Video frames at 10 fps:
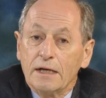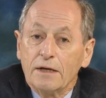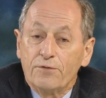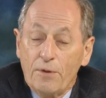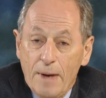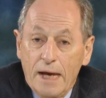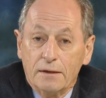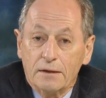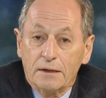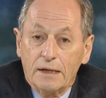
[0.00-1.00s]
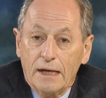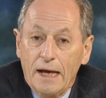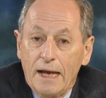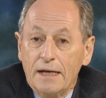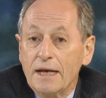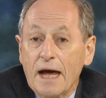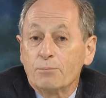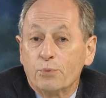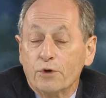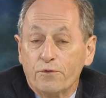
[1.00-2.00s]
for men and
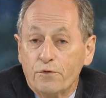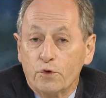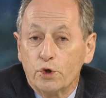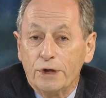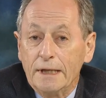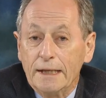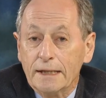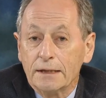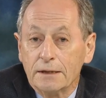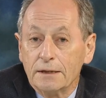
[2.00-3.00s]
9.4-year